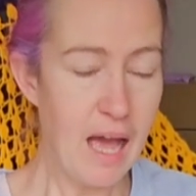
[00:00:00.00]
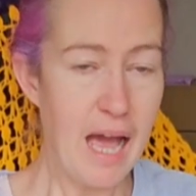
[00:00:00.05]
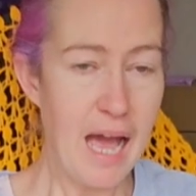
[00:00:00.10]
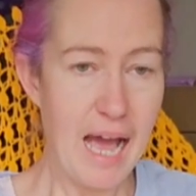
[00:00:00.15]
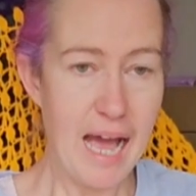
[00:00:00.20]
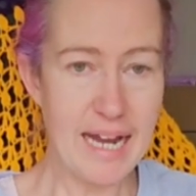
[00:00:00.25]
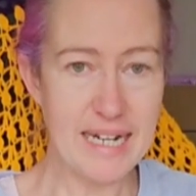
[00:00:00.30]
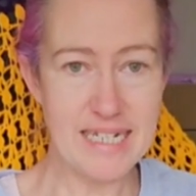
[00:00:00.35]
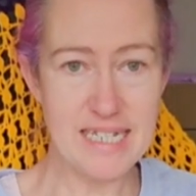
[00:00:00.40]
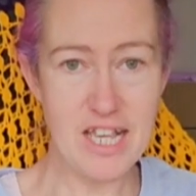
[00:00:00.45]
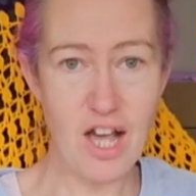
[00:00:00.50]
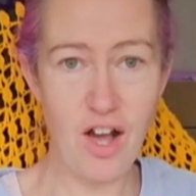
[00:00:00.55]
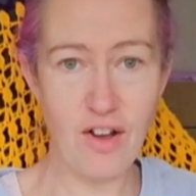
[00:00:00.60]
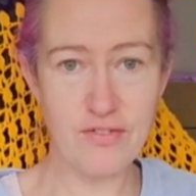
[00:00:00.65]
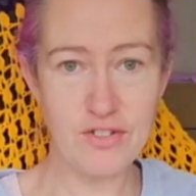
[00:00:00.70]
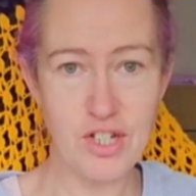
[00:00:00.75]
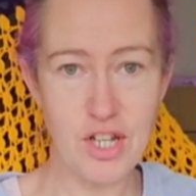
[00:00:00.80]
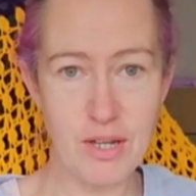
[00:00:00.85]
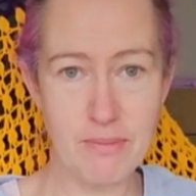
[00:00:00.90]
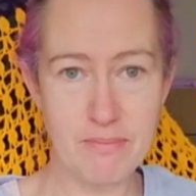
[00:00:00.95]
And it's half
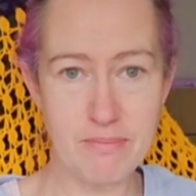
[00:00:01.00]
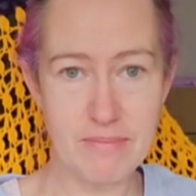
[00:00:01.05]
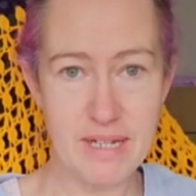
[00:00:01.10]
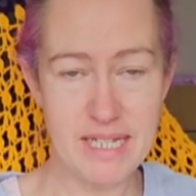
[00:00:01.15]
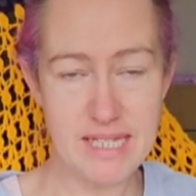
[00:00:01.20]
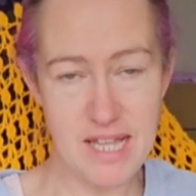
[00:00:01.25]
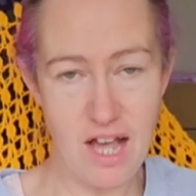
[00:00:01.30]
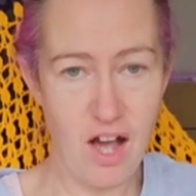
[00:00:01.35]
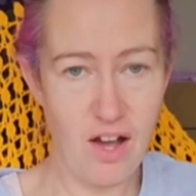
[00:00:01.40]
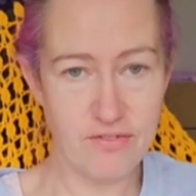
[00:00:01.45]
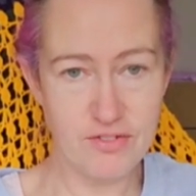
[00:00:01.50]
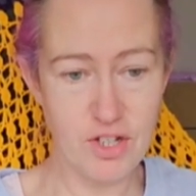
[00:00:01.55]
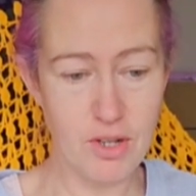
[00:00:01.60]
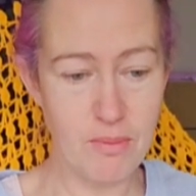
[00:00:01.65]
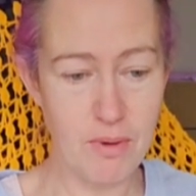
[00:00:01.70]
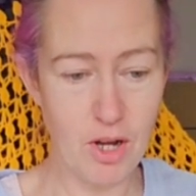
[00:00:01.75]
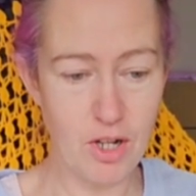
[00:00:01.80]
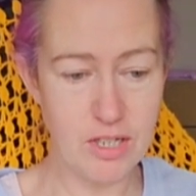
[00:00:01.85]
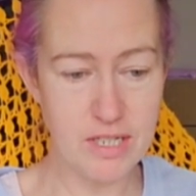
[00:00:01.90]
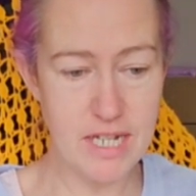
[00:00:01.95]
term. It's the half term
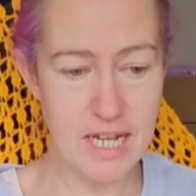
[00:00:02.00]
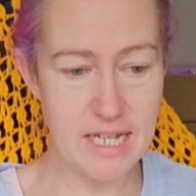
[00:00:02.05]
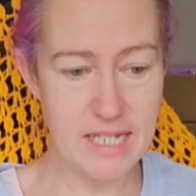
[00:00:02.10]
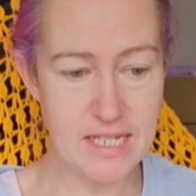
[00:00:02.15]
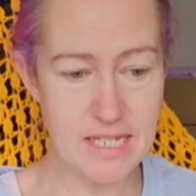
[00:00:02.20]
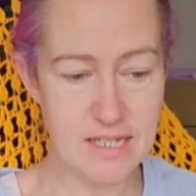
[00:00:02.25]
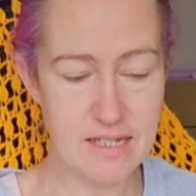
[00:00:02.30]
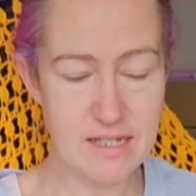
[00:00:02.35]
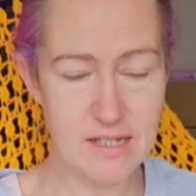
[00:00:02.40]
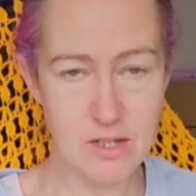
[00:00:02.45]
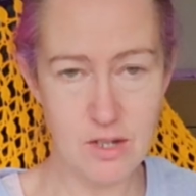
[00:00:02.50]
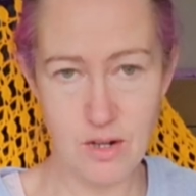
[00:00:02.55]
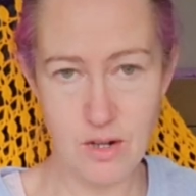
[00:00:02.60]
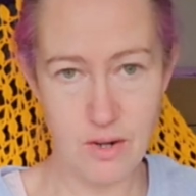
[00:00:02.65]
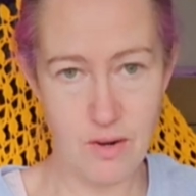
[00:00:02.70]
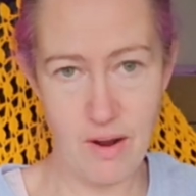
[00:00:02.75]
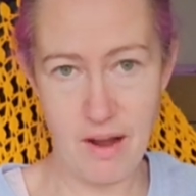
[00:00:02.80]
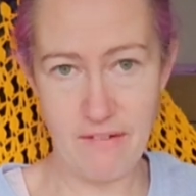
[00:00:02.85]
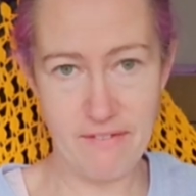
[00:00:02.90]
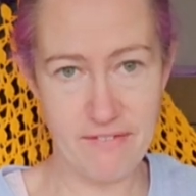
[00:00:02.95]
holidays. So I don't
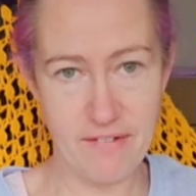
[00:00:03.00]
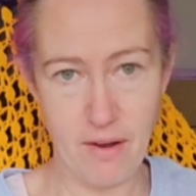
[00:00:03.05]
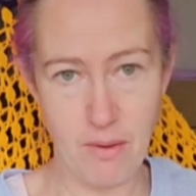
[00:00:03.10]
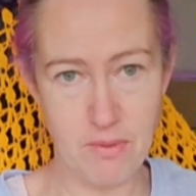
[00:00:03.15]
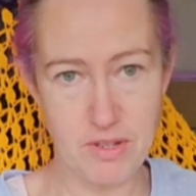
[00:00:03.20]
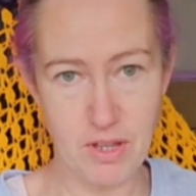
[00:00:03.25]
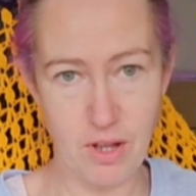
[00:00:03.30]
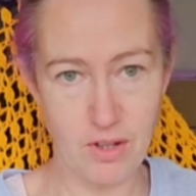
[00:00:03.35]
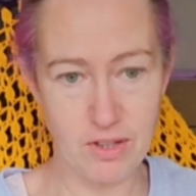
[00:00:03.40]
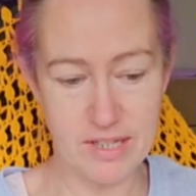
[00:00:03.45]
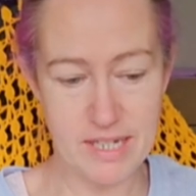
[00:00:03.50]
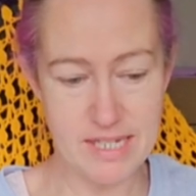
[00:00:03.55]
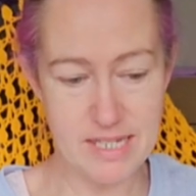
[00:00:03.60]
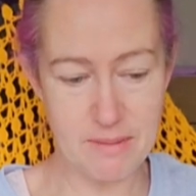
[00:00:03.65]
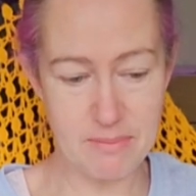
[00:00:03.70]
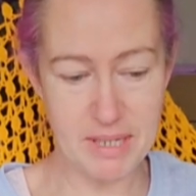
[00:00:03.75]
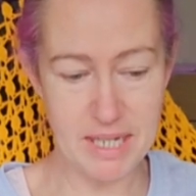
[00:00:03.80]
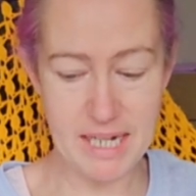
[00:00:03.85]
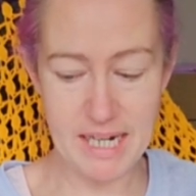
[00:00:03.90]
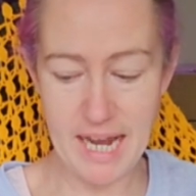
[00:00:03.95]
know how far with all this
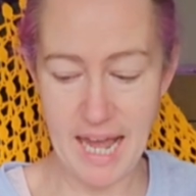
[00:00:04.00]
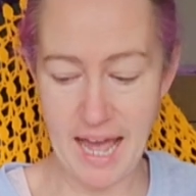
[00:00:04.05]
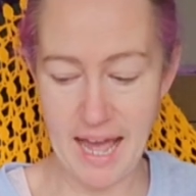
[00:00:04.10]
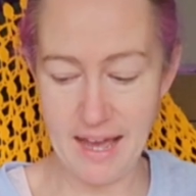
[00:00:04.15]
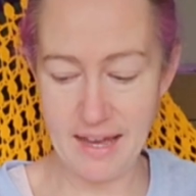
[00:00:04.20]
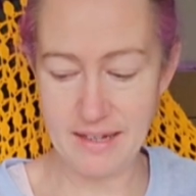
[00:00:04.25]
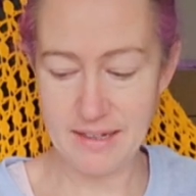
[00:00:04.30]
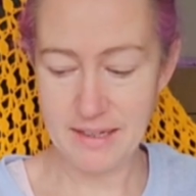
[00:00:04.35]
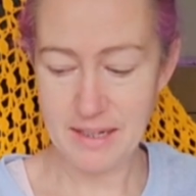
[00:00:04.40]
I'm going to get.